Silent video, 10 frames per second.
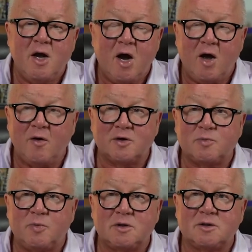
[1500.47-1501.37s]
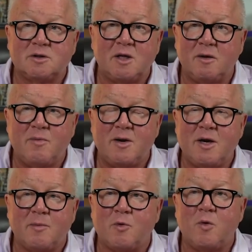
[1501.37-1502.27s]
All those books have been
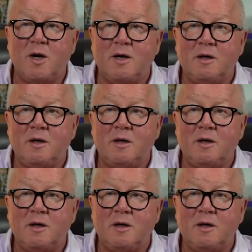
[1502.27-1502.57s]
number one